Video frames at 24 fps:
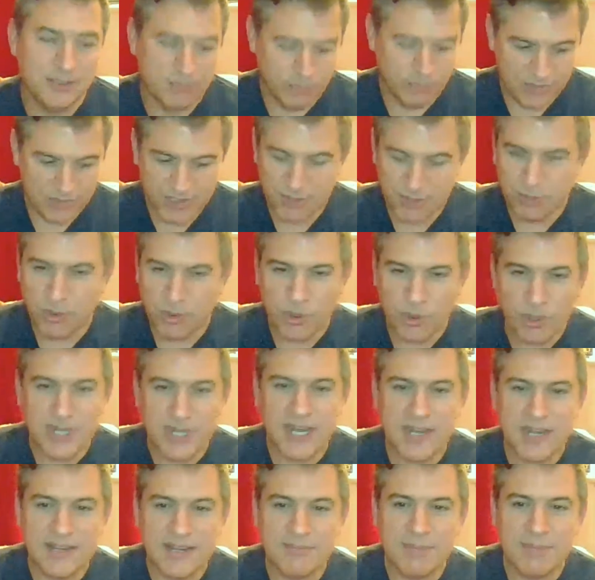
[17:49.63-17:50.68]
support
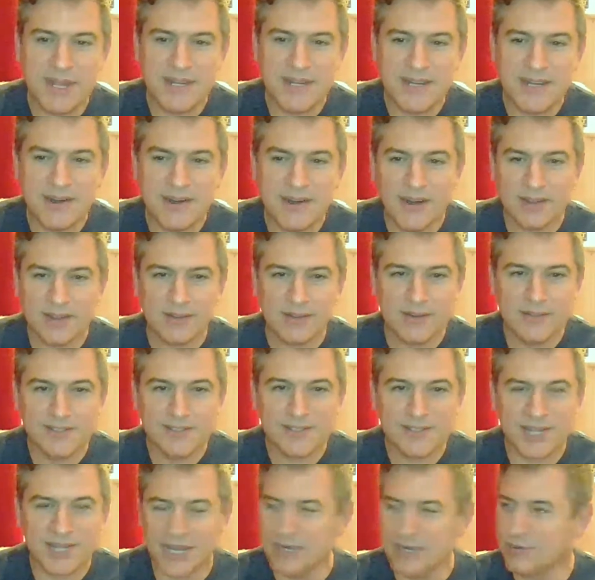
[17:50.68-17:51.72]
independent
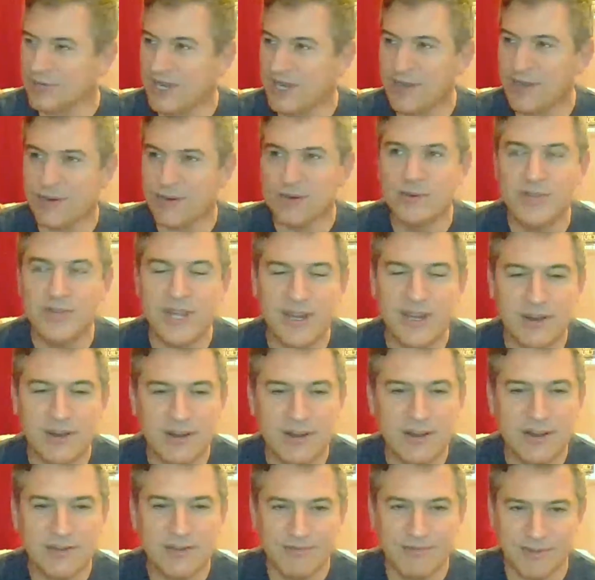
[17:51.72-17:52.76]
authors. I don't care who they
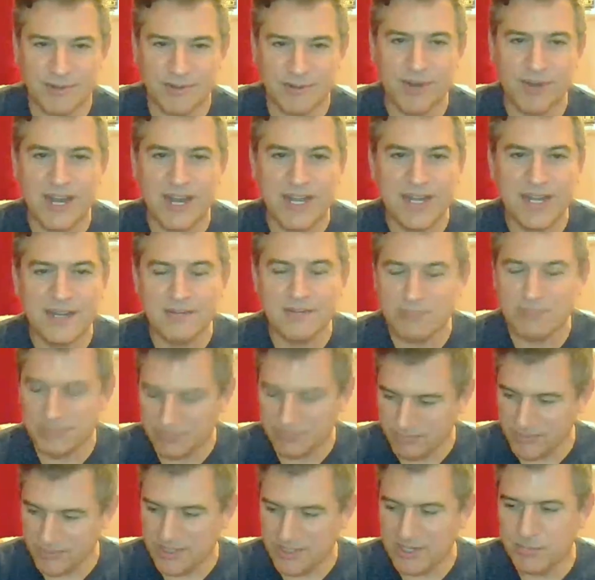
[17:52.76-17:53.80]
are. If they're writing
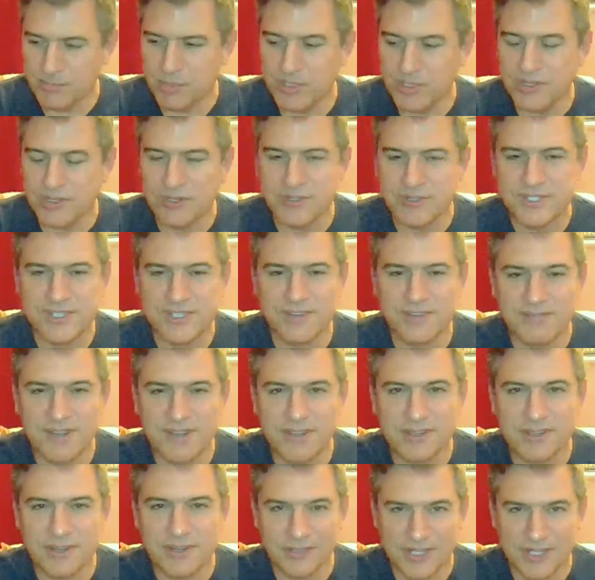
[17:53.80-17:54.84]
and putting their stuff
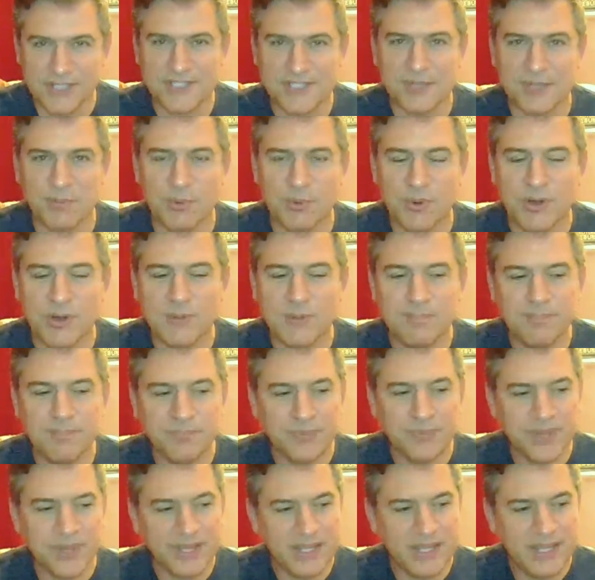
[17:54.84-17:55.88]
out there, let's support them.
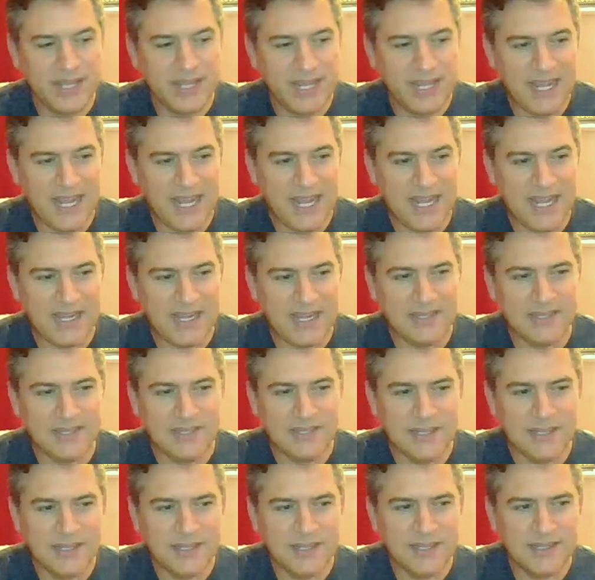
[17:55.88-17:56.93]
And
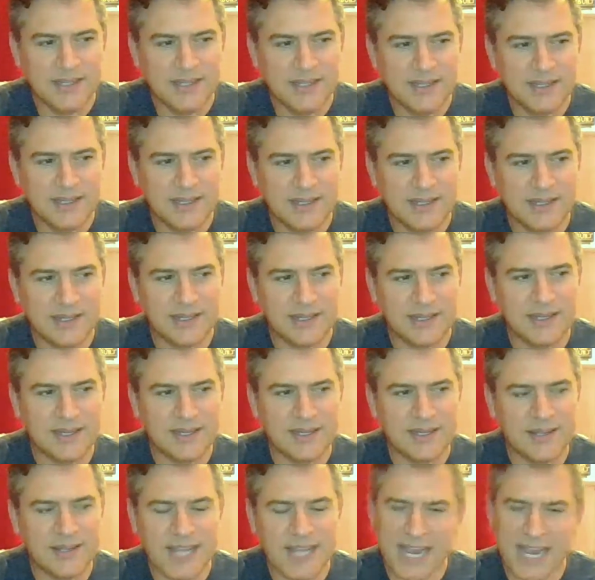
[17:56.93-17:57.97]

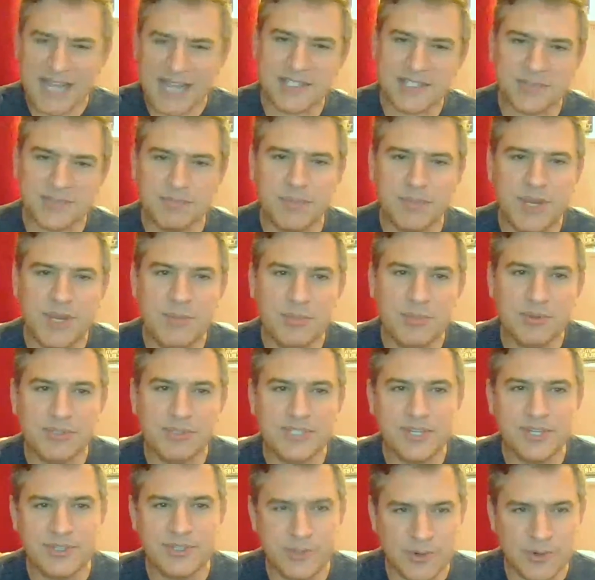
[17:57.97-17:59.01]
ask people
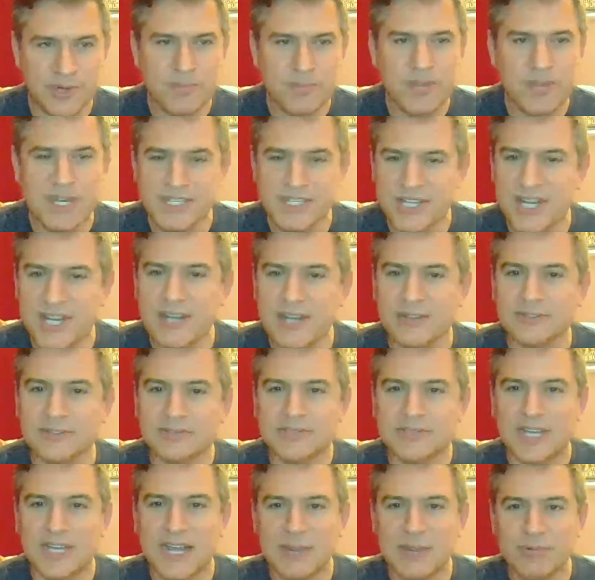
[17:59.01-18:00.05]
to join my channel.
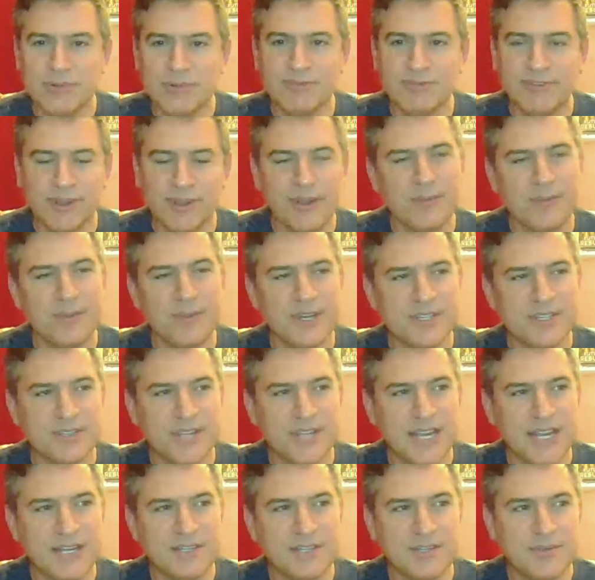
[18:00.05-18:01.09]
I would very much
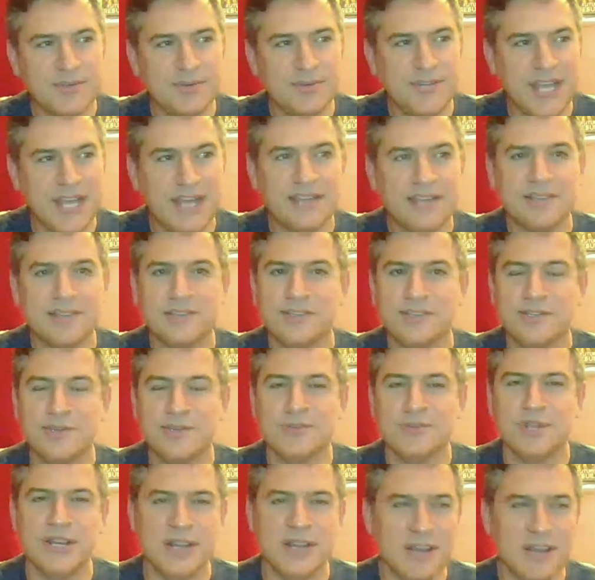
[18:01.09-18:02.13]
like to get
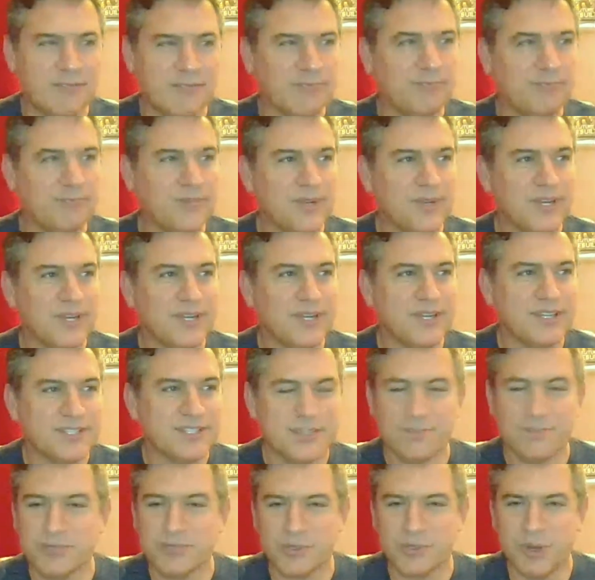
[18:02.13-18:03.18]
to enough
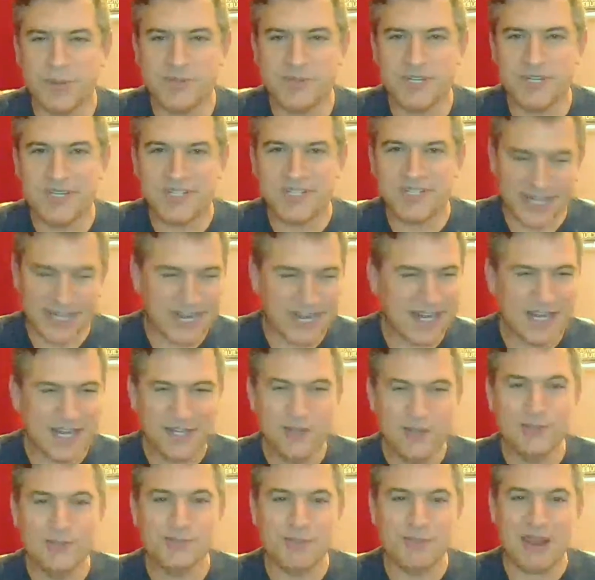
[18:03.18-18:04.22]
subscriptions that I can use